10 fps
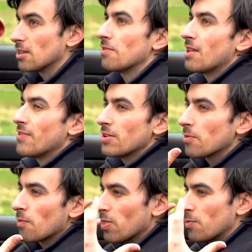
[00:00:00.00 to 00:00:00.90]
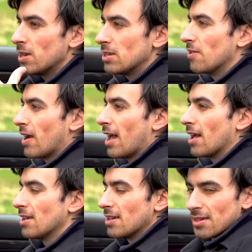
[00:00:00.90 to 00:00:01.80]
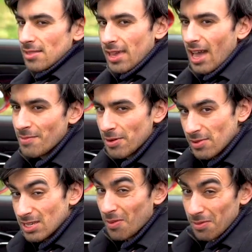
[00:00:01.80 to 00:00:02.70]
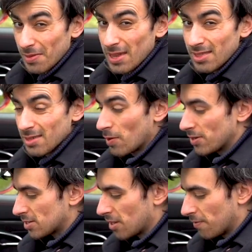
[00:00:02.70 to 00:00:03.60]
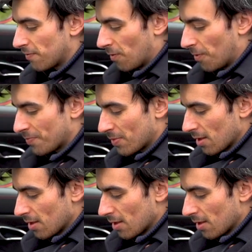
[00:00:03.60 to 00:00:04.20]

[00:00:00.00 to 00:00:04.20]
So if you don't want the wind in your hair, the Cayman is probably the one to go for.